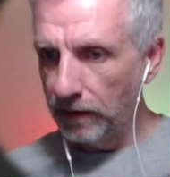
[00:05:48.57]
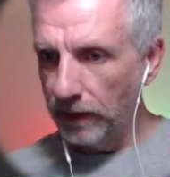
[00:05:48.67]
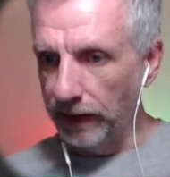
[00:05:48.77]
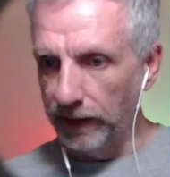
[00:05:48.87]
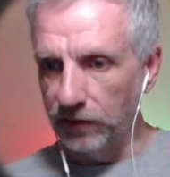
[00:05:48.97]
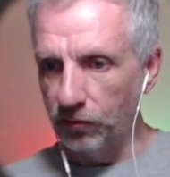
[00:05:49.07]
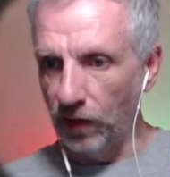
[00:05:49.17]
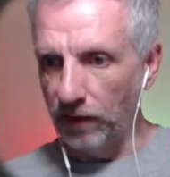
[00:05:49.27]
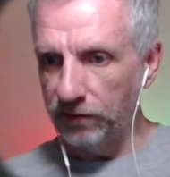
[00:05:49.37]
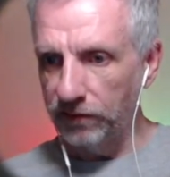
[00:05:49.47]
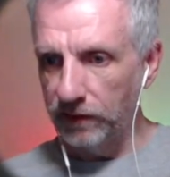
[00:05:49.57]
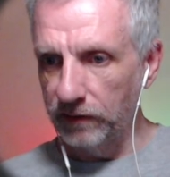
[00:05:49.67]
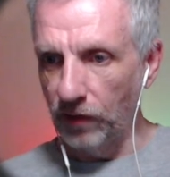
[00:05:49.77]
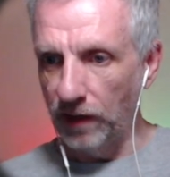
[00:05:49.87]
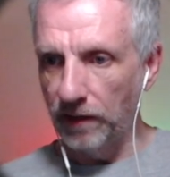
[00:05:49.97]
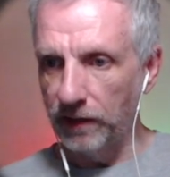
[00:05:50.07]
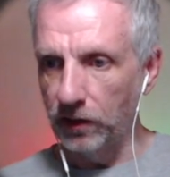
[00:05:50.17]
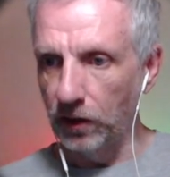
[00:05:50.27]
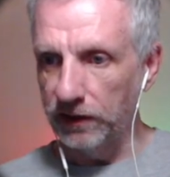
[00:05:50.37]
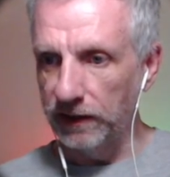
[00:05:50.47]
And it is rough rather than
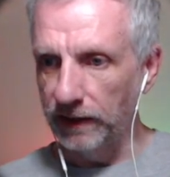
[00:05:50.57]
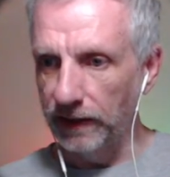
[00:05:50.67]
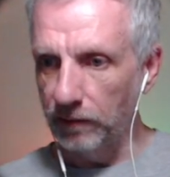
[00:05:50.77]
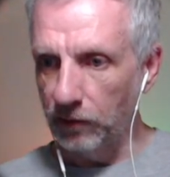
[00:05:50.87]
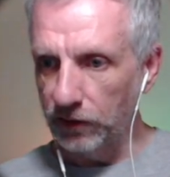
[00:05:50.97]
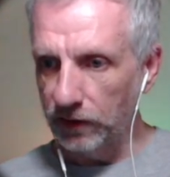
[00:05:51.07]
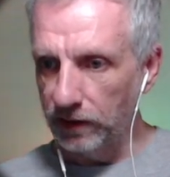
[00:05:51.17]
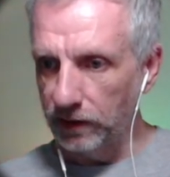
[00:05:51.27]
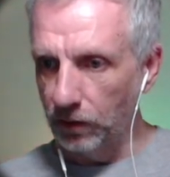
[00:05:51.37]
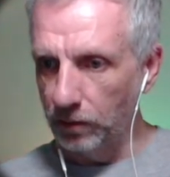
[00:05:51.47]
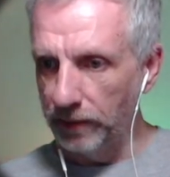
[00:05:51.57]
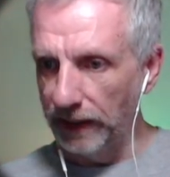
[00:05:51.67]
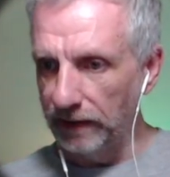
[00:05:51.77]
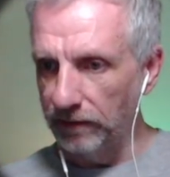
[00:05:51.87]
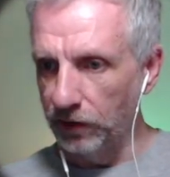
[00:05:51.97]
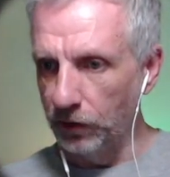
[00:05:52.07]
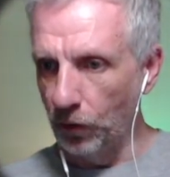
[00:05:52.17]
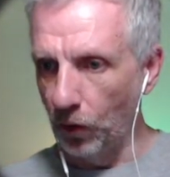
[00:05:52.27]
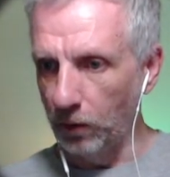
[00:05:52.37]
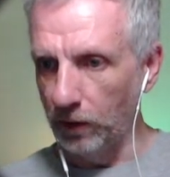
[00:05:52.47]
glossy. And I'm also going to go bake the
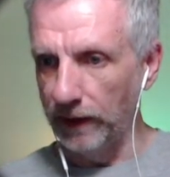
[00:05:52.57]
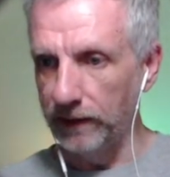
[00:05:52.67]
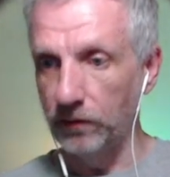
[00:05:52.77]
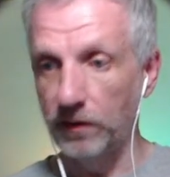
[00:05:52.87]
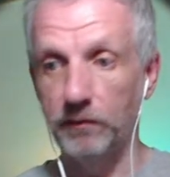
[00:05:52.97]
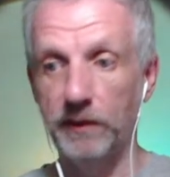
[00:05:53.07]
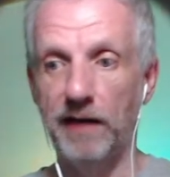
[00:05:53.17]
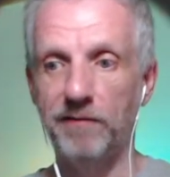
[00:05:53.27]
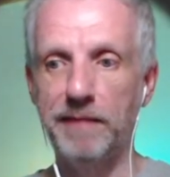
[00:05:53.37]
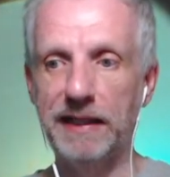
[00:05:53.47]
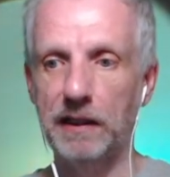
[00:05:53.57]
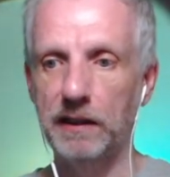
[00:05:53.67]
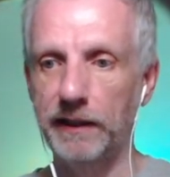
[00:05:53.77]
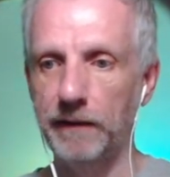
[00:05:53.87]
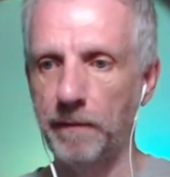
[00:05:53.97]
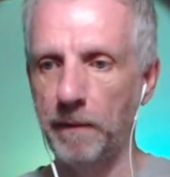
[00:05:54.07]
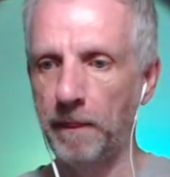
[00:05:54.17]
normal. I don't think we have metal here.